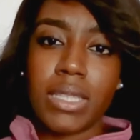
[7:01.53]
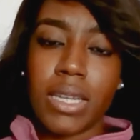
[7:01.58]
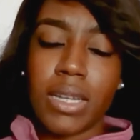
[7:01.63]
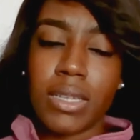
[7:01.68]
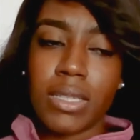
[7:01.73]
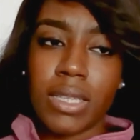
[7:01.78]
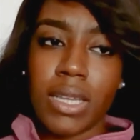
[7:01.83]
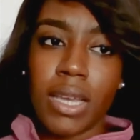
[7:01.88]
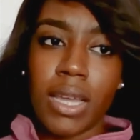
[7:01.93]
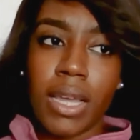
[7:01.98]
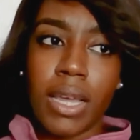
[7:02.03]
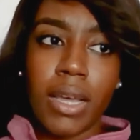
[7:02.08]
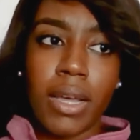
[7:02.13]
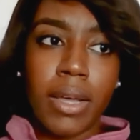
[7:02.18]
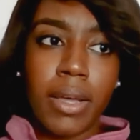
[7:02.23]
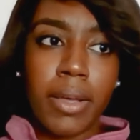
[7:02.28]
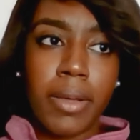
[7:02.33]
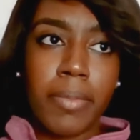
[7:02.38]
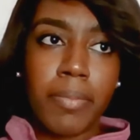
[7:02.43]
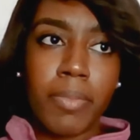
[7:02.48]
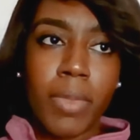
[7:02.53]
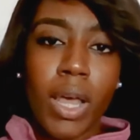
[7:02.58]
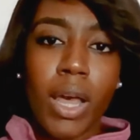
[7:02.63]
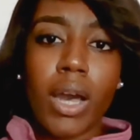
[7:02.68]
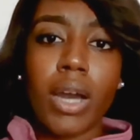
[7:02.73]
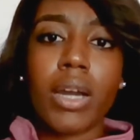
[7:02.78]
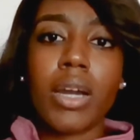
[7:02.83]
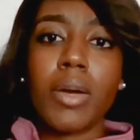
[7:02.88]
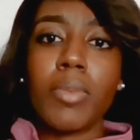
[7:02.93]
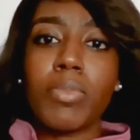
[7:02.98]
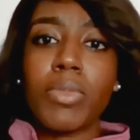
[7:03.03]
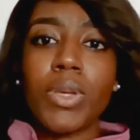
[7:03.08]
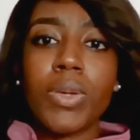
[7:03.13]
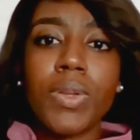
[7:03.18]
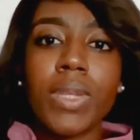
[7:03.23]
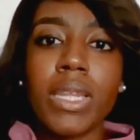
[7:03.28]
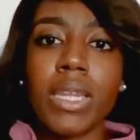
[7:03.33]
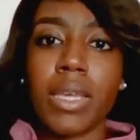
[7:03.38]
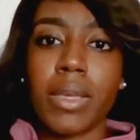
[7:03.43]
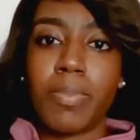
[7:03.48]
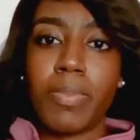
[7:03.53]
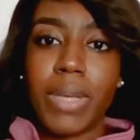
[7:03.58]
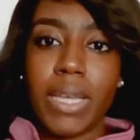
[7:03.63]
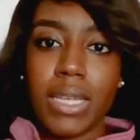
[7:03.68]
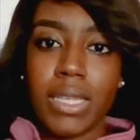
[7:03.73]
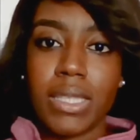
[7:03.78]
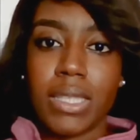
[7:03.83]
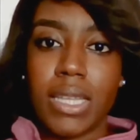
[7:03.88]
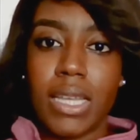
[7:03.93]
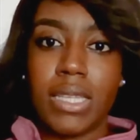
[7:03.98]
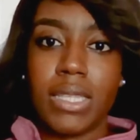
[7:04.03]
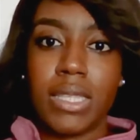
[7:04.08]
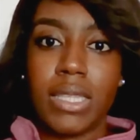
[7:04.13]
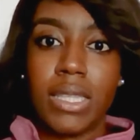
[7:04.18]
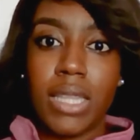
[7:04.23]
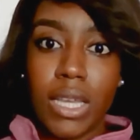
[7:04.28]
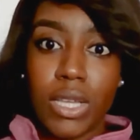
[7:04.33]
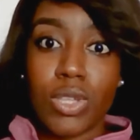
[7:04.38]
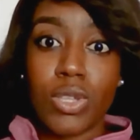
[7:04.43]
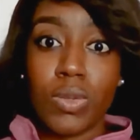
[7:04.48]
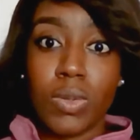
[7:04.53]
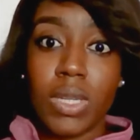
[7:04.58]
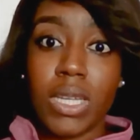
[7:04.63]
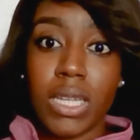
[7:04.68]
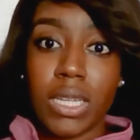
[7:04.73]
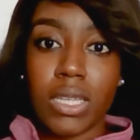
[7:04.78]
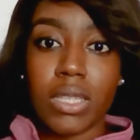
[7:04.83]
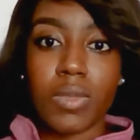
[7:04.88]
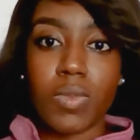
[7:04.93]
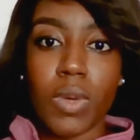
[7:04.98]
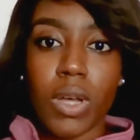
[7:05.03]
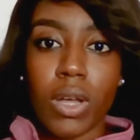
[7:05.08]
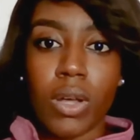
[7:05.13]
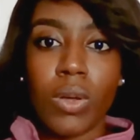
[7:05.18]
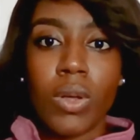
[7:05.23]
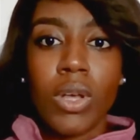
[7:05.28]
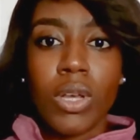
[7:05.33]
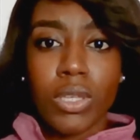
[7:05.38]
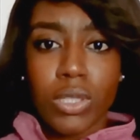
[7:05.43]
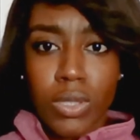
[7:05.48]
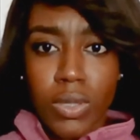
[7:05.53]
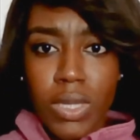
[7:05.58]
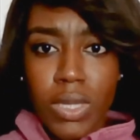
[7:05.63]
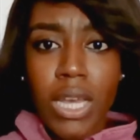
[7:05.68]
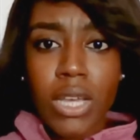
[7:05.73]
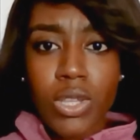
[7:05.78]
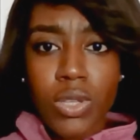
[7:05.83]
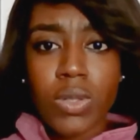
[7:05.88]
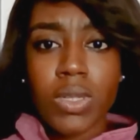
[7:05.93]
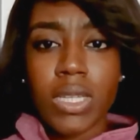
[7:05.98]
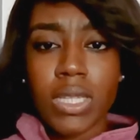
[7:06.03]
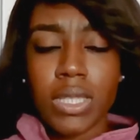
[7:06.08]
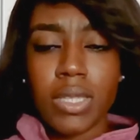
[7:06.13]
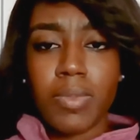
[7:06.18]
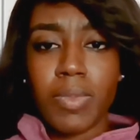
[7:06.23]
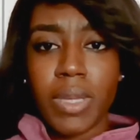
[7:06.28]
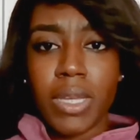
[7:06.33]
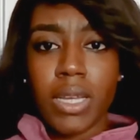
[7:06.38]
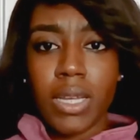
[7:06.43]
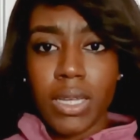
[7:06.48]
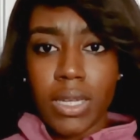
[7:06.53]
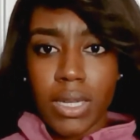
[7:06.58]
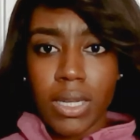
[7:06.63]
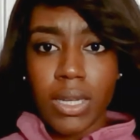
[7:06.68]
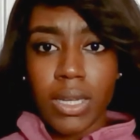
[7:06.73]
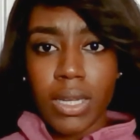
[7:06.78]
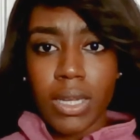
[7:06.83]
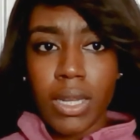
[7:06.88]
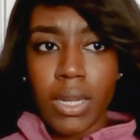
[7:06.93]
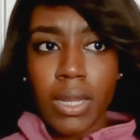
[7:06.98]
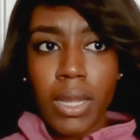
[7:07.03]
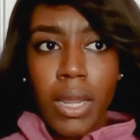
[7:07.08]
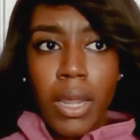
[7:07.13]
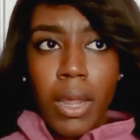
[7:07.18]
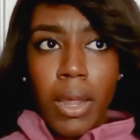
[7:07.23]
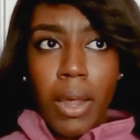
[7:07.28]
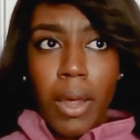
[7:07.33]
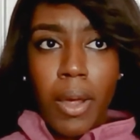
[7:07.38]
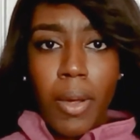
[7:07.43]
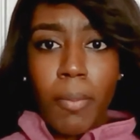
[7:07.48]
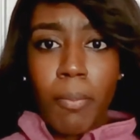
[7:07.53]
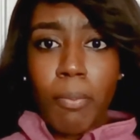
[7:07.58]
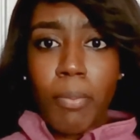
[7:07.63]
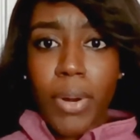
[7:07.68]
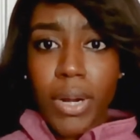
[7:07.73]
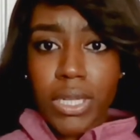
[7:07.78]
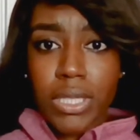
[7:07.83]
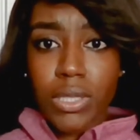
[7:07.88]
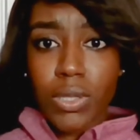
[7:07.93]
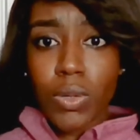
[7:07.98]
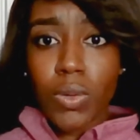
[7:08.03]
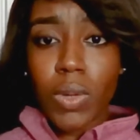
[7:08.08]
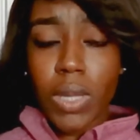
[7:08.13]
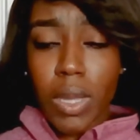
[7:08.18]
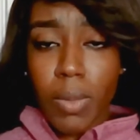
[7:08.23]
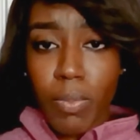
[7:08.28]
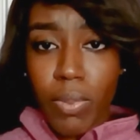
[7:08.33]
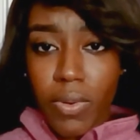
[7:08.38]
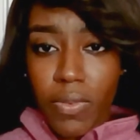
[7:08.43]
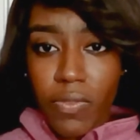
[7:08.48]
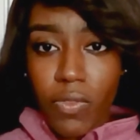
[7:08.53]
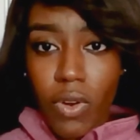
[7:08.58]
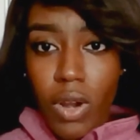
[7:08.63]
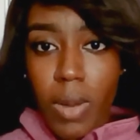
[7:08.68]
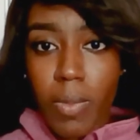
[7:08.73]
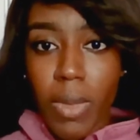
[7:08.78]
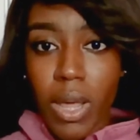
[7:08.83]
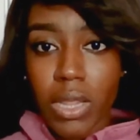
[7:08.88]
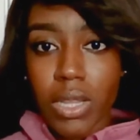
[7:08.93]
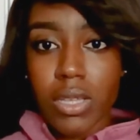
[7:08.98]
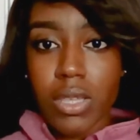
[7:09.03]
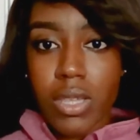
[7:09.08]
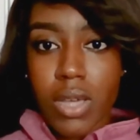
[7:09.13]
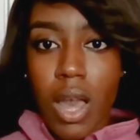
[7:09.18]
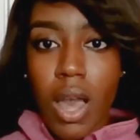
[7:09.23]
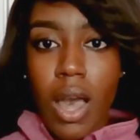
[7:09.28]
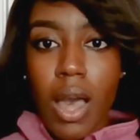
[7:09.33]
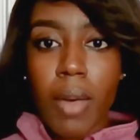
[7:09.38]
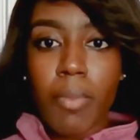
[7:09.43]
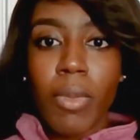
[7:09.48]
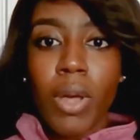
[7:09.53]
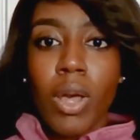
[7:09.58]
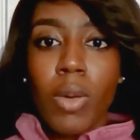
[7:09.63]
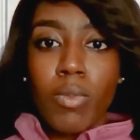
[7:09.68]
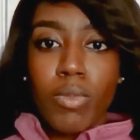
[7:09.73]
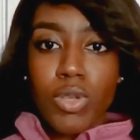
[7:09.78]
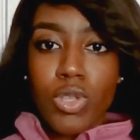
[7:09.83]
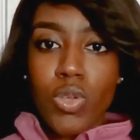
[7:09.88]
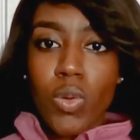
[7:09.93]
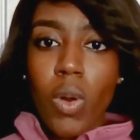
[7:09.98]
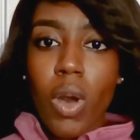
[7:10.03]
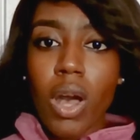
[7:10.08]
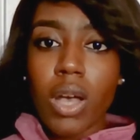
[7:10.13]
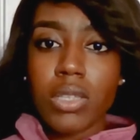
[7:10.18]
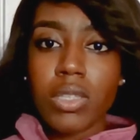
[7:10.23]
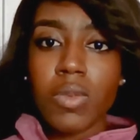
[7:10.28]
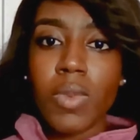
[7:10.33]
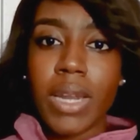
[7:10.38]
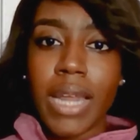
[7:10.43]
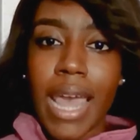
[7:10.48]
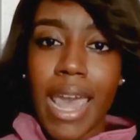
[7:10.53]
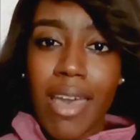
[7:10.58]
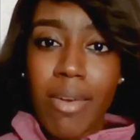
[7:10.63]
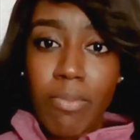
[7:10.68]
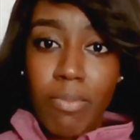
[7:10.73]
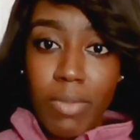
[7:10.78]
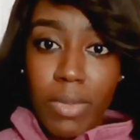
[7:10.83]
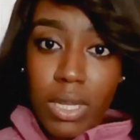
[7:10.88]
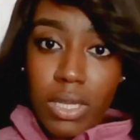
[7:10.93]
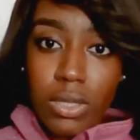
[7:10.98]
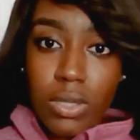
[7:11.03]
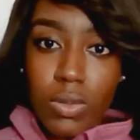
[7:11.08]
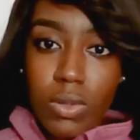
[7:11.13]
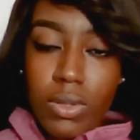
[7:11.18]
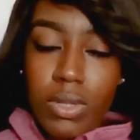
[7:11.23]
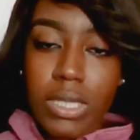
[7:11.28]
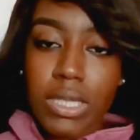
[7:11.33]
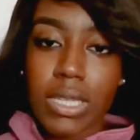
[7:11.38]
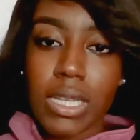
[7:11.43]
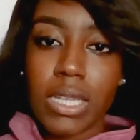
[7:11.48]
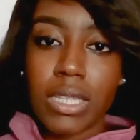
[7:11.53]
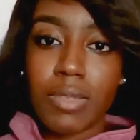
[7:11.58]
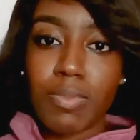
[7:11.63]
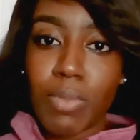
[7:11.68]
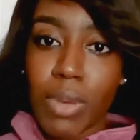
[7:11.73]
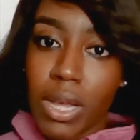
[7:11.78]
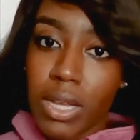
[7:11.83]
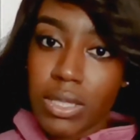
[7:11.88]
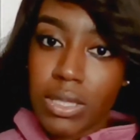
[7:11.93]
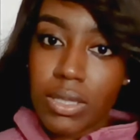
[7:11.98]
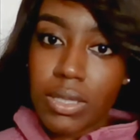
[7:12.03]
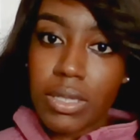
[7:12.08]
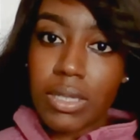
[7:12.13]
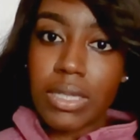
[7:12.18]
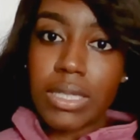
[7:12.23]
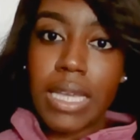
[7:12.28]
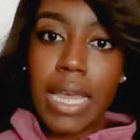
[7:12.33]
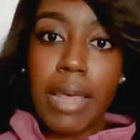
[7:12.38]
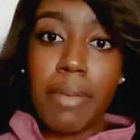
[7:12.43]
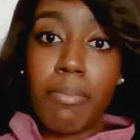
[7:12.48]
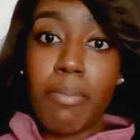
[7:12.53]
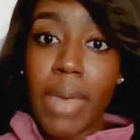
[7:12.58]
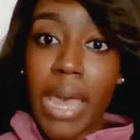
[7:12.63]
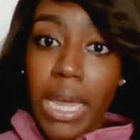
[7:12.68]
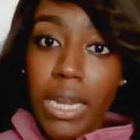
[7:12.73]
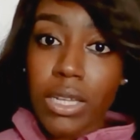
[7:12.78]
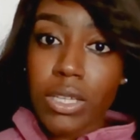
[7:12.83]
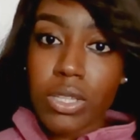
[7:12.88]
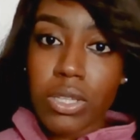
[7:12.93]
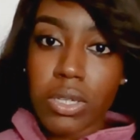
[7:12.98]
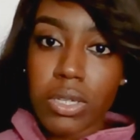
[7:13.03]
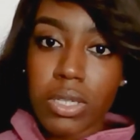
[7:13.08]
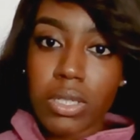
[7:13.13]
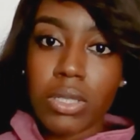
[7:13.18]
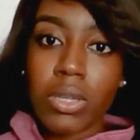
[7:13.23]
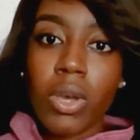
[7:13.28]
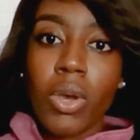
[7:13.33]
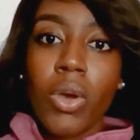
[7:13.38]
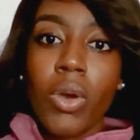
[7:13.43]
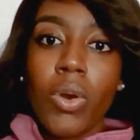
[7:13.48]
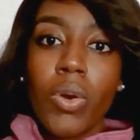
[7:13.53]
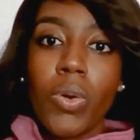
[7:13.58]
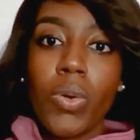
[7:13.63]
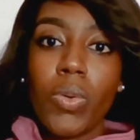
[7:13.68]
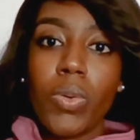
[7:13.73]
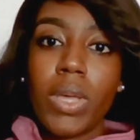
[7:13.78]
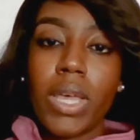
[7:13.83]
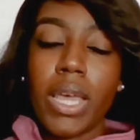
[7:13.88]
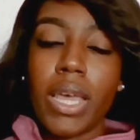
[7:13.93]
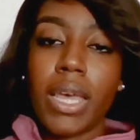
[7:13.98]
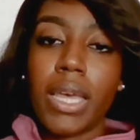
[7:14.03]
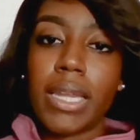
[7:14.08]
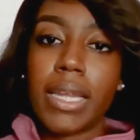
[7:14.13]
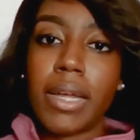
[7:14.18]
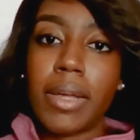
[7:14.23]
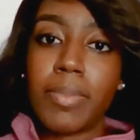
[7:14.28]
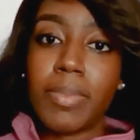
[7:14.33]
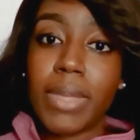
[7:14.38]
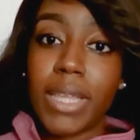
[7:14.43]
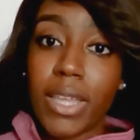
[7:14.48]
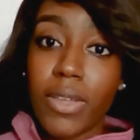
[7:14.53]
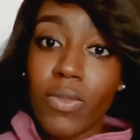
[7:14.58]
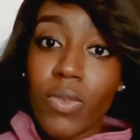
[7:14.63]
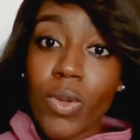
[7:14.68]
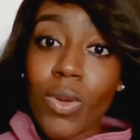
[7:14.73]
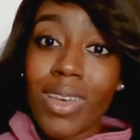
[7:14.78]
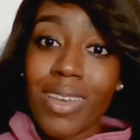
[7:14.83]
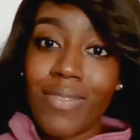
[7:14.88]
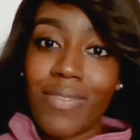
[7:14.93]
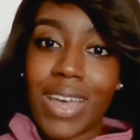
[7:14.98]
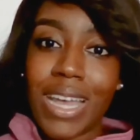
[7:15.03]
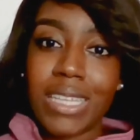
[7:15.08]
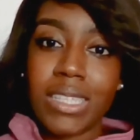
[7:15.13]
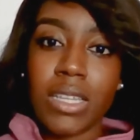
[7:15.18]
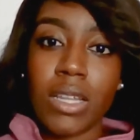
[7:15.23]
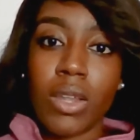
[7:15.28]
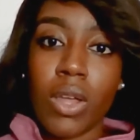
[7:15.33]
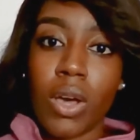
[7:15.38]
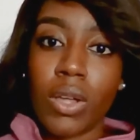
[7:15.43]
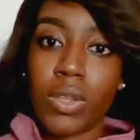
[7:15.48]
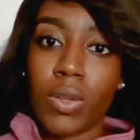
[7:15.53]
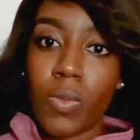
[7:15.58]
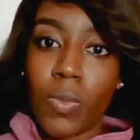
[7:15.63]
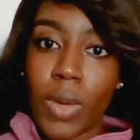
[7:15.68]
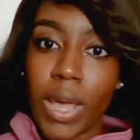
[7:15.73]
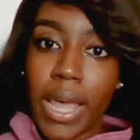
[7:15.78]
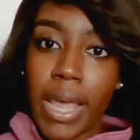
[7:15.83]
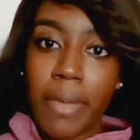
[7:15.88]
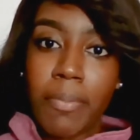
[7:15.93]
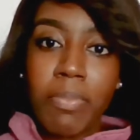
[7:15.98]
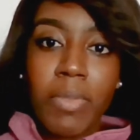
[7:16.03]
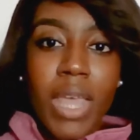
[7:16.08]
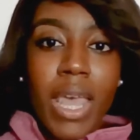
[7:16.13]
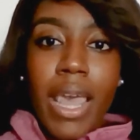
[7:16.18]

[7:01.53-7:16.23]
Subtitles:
There's a community piece that you need as well. So yes, you need to be a good person who can perform on the job, but you also want to have mentors and sponsors and managers who can give you advice along the way.